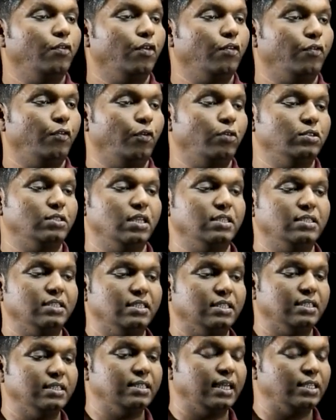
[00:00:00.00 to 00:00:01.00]
4 4s are
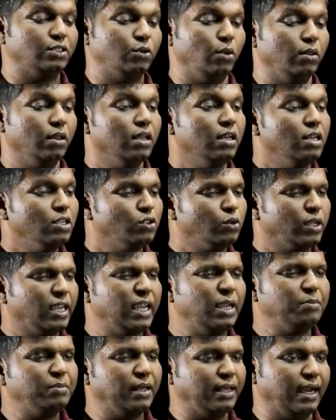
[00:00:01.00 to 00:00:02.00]
16, that's all. So
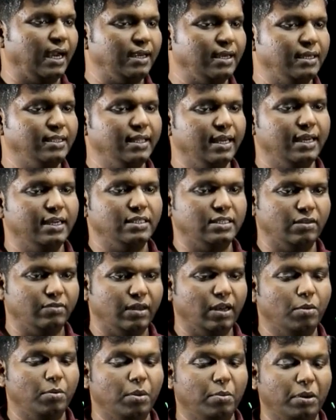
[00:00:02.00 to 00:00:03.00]
keep that 100 there
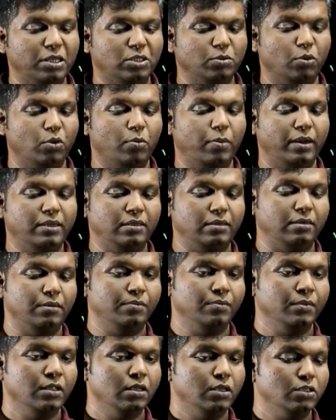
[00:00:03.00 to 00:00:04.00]
itself, that will be much more better.
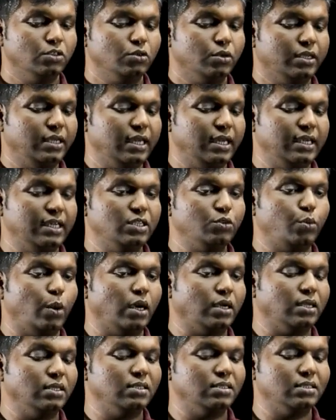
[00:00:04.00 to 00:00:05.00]
So here it is,
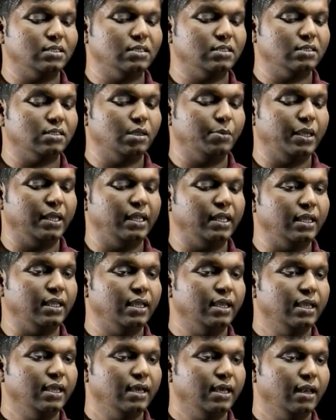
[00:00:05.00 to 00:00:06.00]
what else is
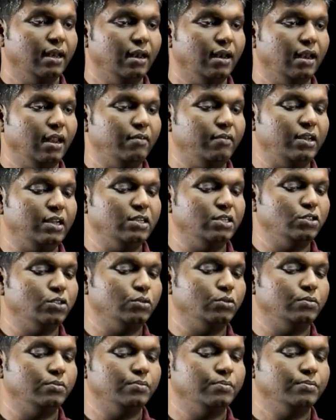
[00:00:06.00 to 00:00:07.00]
remaining? 11
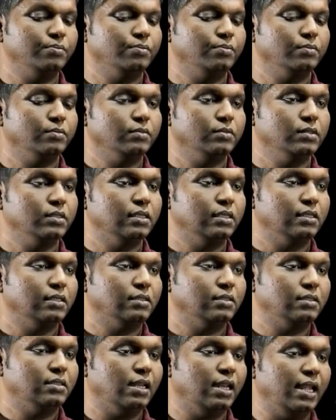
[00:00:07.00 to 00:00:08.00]
into
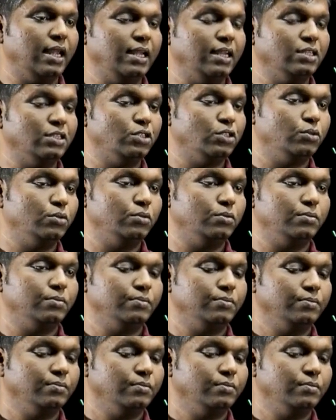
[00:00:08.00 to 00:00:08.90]
3 into